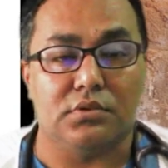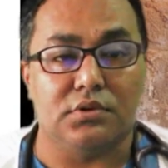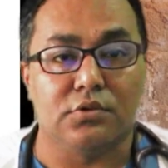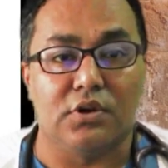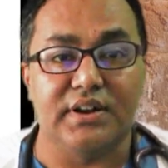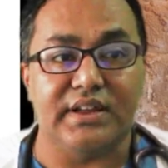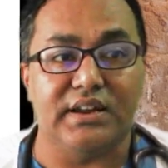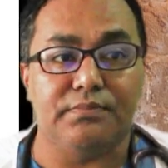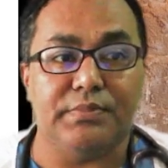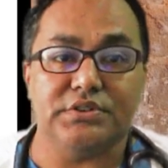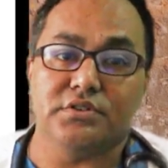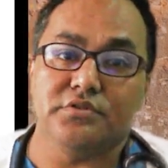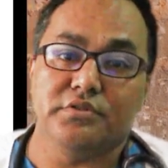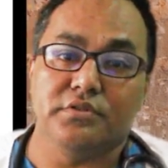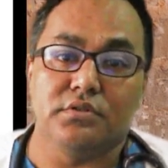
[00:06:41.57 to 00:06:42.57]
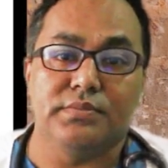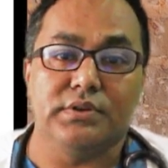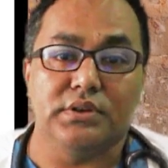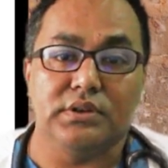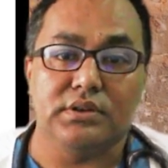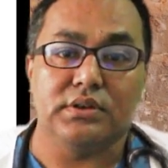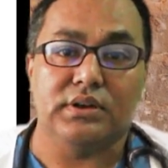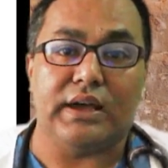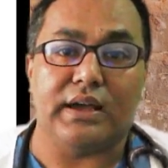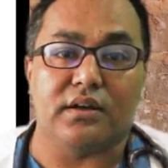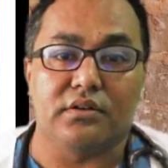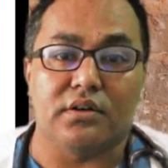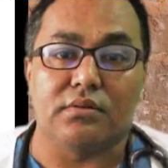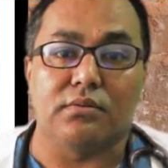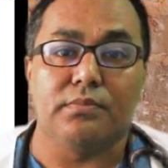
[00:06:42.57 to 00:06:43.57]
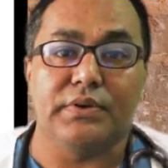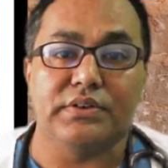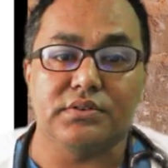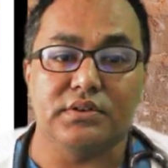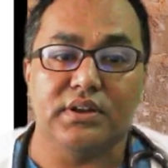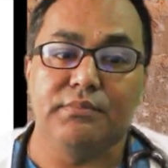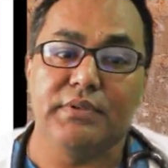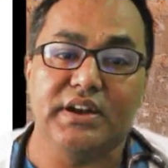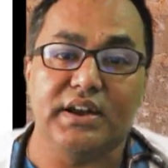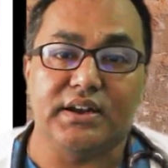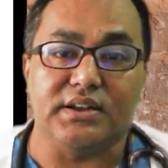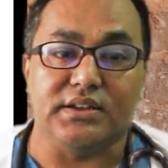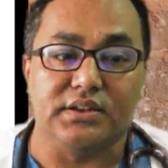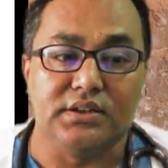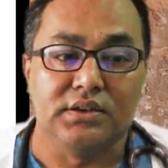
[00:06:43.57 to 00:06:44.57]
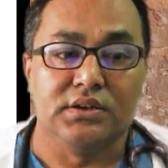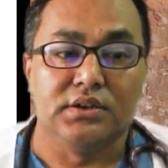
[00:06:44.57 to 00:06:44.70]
don't tell patient you will be like a normal patient immediately.